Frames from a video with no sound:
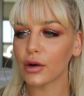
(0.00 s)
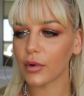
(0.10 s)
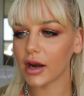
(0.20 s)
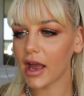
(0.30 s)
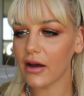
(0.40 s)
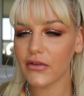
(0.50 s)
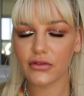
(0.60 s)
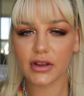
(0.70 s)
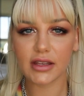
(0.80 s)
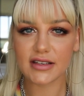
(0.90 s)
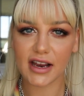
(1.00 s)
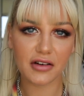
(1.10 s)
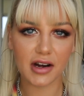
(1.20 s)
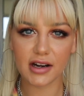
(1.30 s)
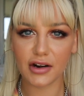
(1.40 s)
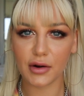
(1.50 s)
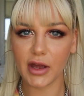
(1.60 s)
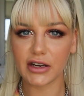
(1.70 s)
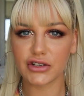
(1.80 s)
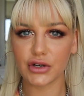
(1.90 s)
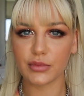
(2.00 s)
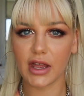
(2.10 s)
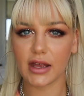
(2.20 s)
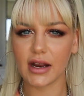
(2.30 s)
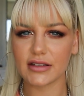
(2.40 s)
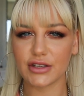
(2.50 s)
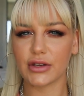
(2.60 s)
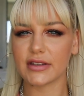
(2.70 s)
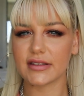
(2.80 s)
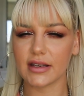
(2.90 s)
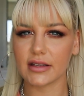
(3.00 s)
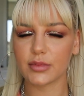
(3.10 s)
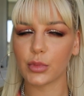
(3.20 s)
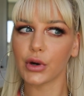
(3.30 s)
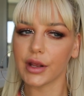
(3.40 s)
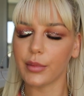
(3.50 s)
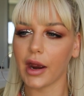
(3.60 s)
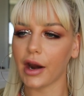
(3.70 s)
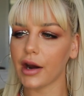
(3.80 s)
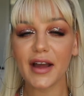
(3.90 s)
We haven't really decorated our bedroom yet. As you can see, it's pretty bare.